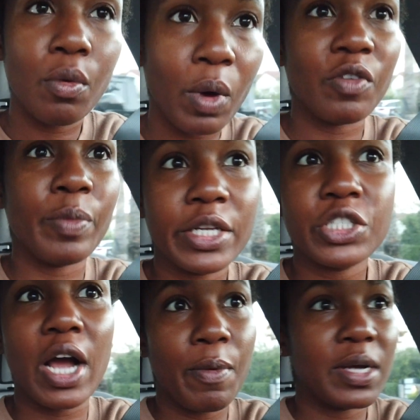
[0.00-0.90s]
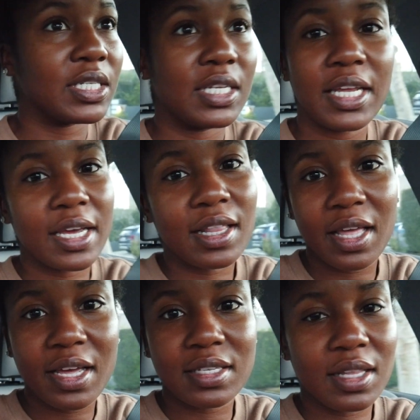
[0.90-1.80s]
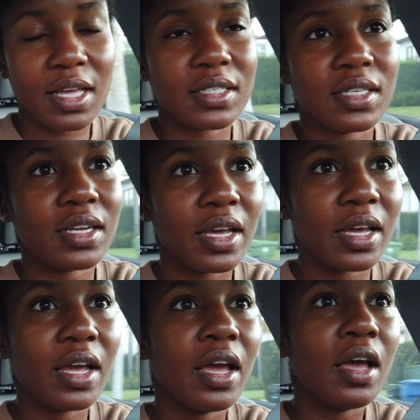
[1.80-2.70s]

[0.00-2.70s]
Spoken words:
one of which I wasn't in class last Sunday